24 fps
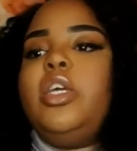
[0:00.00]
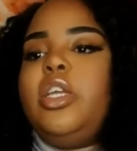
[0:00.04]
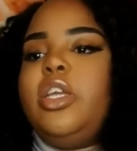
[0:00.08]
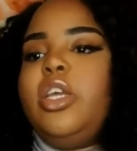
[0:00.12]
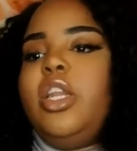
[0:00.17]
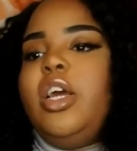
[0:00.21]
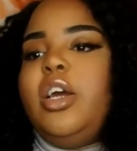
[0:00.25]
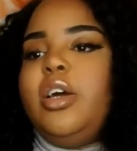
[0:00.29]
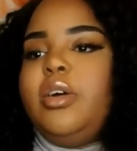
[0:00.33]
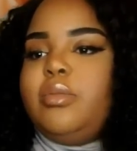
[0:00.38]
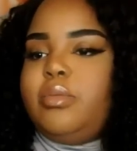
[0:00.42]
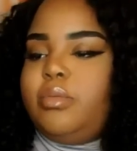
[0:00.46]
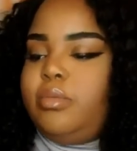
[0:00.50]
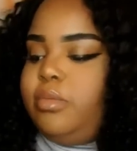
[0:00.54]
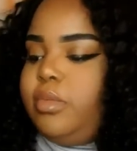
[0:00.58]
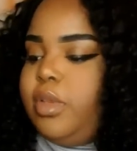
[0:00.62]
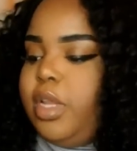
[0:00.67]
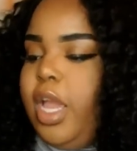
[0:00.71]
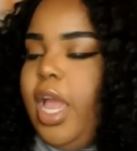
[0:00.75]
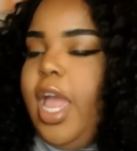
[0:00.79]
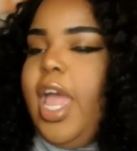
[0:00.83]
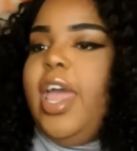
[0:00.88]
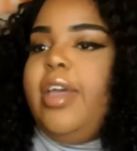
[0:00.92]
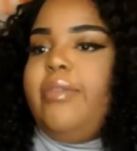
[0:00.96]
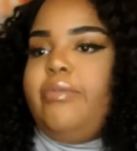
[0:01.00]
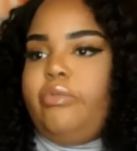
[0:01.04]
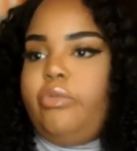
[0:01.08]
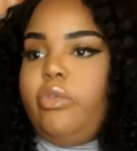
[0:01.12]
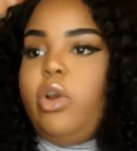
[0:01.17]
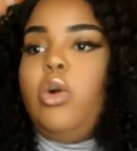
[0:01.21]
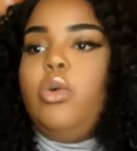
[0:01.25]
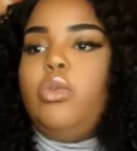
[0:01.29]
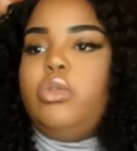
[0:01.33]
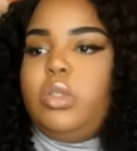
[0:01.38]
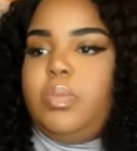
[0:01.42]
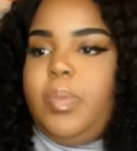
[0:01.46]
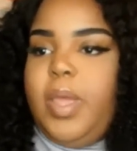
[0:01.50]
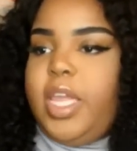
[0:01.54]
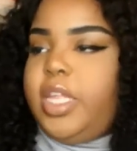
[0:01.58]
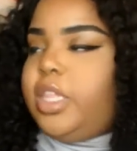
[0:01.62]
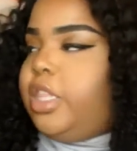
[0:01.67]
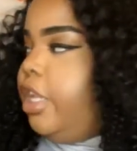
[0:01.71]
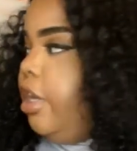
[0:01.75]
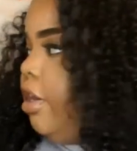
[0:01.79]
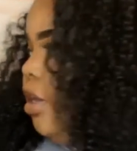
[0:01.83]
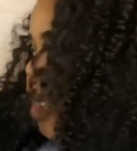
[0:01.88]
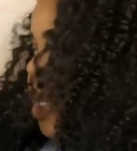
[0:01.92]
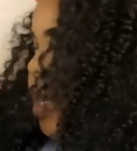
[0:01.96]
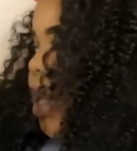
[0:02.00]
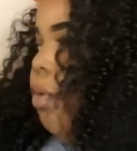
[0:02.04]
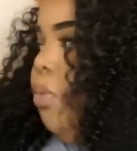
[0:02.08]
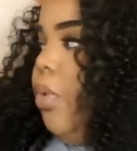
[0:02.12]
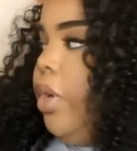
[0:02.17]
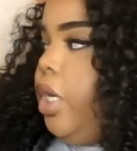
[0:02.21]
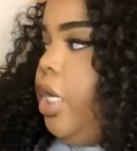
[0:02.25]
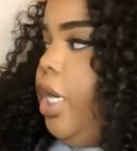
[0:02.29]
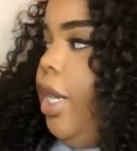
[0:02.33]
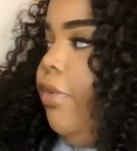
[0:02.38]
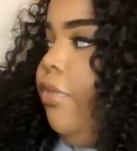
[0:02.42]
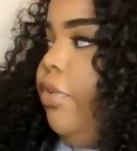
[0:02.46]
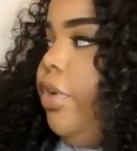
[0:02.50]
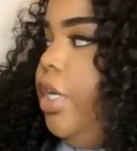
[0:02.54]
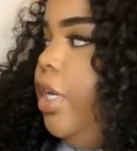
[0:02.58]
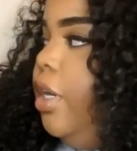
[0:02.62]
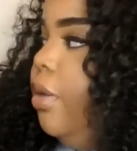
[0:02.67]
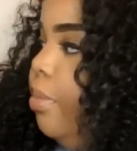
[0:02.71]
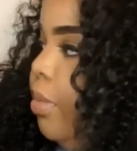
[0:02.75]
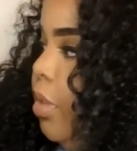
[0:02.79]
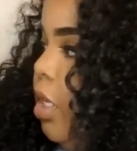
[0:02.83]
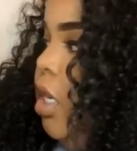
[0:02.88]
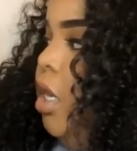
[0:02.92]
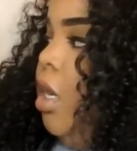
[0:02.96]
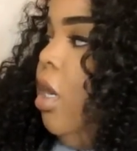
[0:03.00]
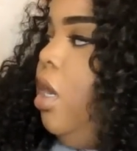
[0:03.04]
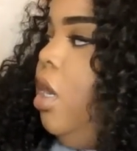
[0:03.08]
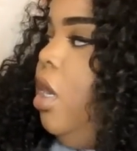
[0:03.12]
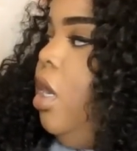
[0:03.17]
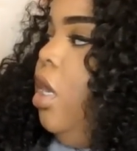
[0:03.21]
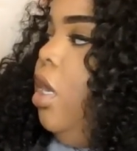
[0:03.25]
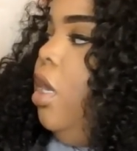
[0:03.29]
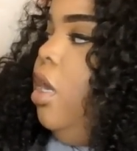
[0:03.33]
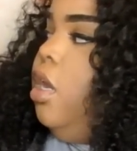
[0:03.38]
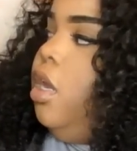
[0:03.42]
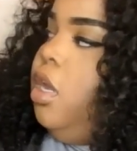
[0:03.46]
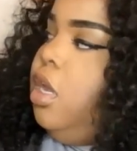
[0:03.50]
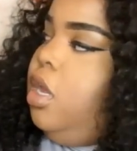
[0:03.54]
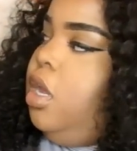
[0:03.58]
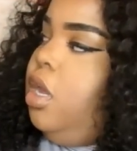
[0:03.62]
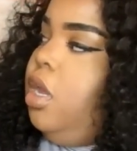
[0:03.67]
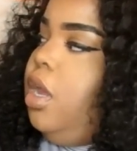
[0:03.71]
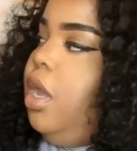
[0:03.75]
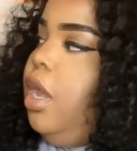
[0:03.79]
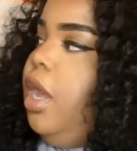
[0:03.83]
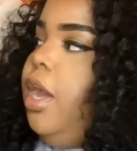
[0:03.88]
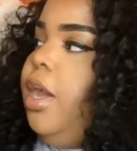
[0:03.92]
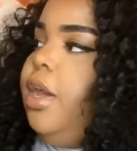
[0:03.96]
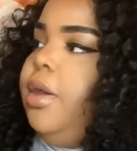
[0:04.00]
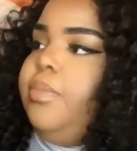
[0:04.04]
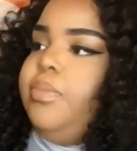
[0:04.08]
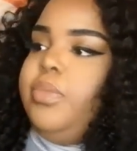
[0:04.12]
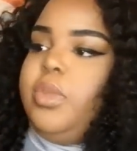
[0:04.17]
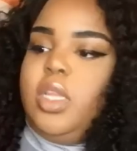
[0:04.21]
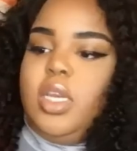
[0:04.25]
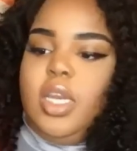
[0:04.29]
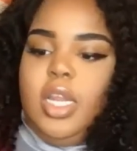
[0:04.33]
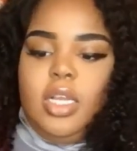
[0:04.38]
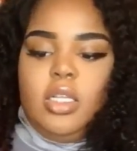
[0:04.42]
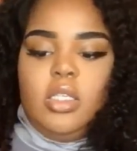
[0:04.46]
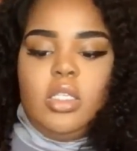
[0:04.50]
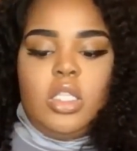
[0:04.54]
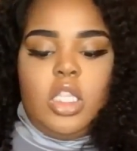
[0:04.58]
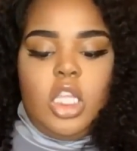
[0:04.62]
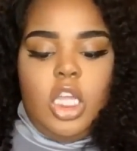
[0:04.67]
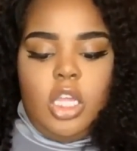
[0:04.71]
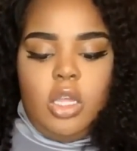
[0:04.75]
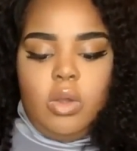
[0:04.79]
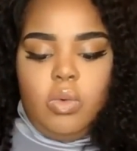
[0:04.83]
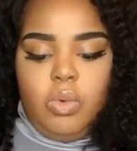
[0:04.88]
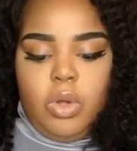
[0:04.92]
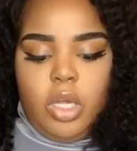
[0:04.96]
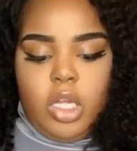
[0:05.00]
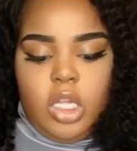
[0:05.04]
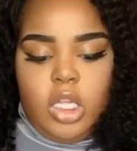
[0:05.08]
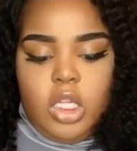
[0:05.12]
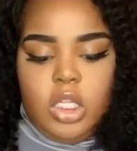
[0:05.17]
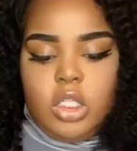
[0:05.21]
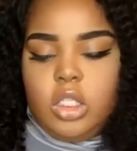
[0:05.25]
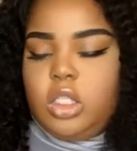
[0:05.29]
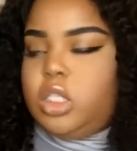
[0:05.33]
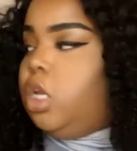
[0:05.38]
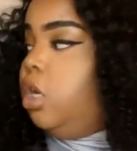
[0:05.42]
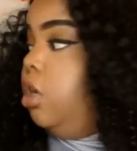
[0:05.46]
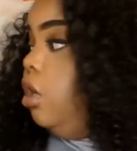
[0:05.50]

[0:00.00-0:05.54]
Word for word: you know, I have rolls back there that I want covered up. Um, the next thing was